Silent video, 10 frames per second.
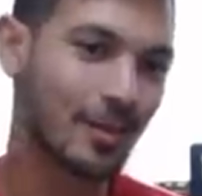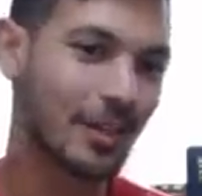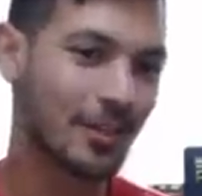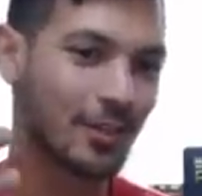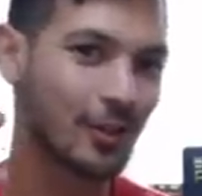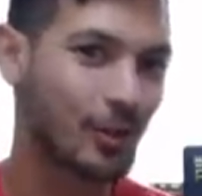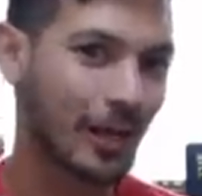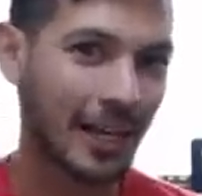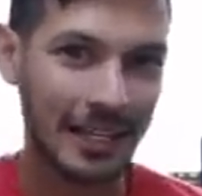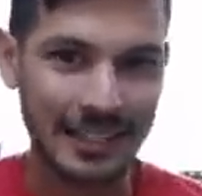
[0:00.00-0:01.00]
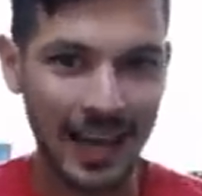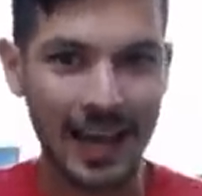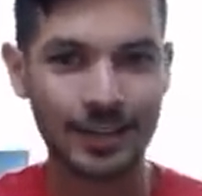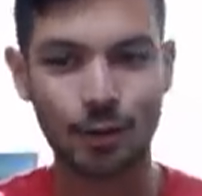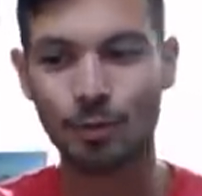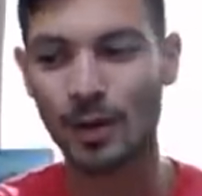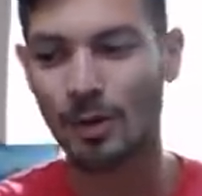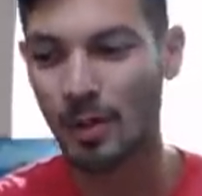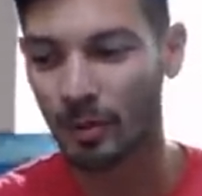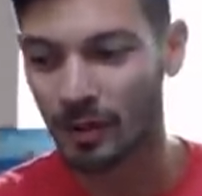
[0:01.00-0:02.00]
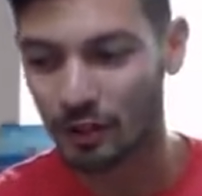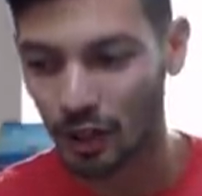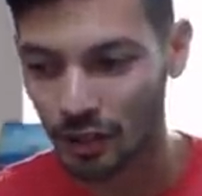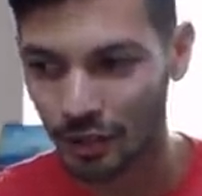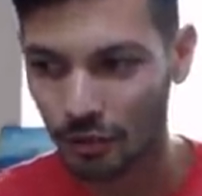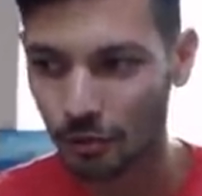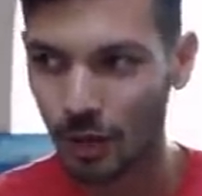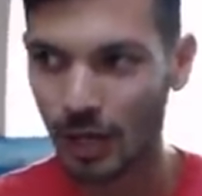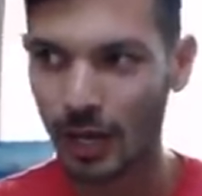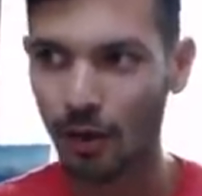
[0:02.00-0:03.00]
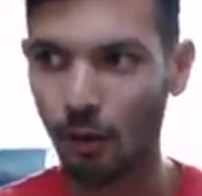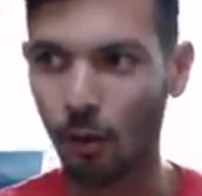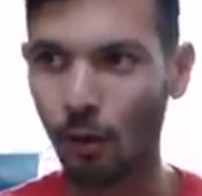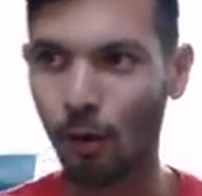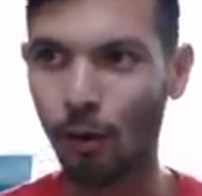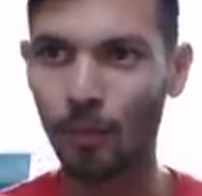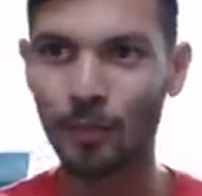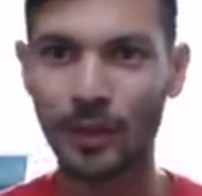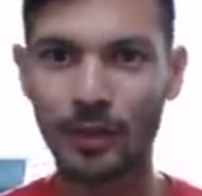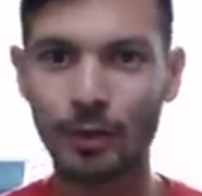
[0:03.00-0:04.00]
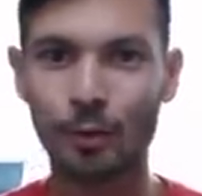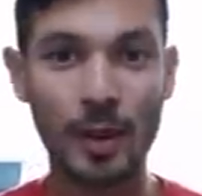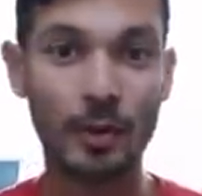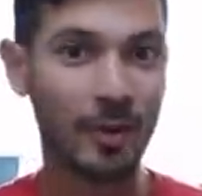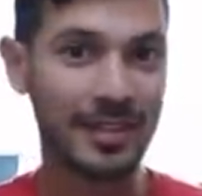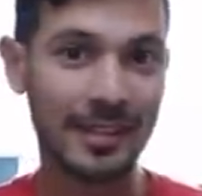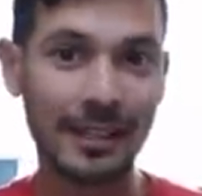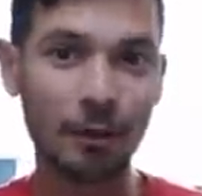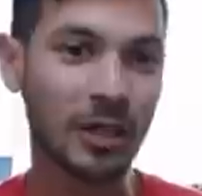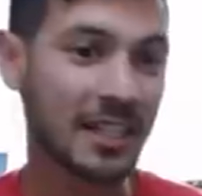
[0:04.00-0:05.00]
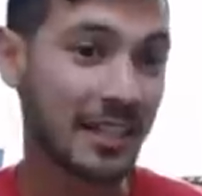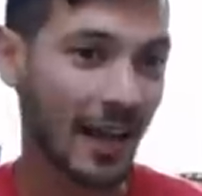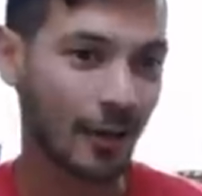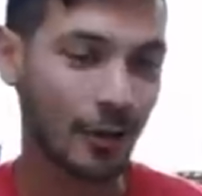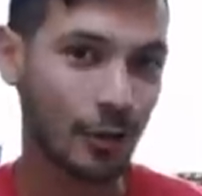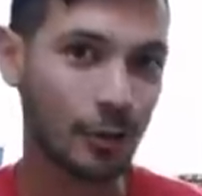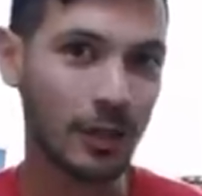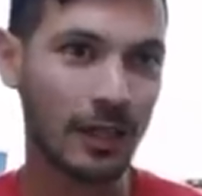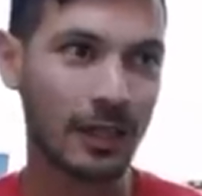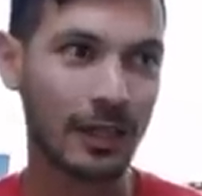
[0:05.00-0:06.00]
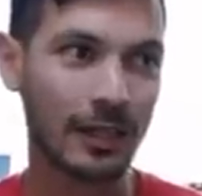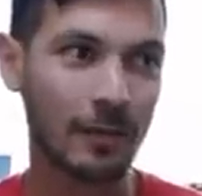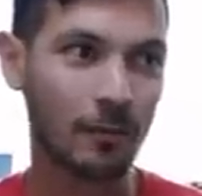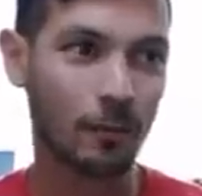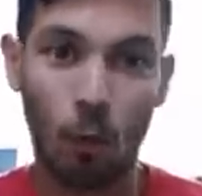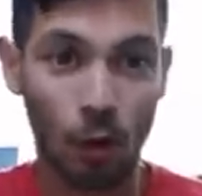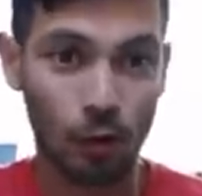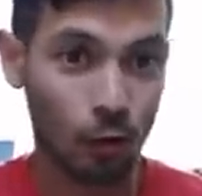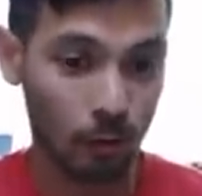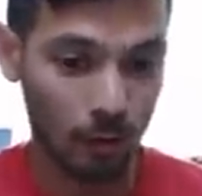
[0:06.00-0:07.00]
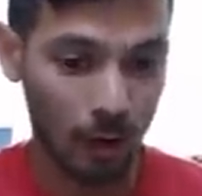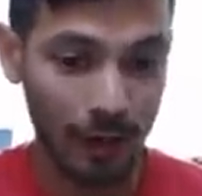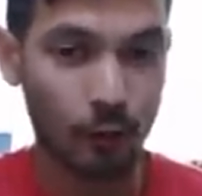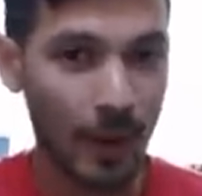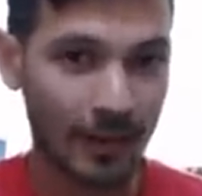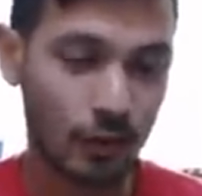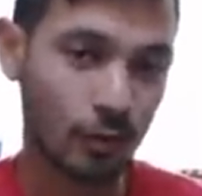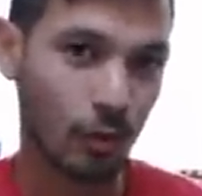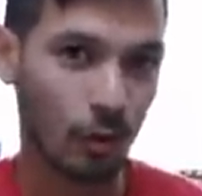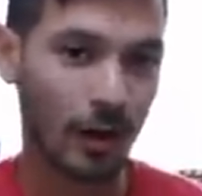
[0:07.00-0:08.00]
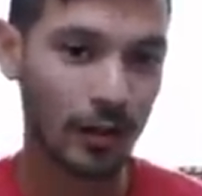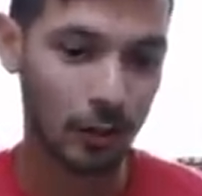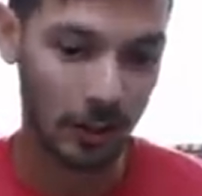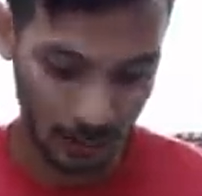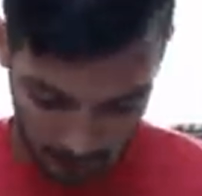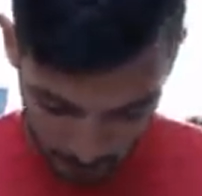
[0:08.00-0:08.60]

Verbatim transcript: because you are getting attacked, or maybe people are judging you, or, you know, people are basically looking down on you um, for what you're either about to do or are doing.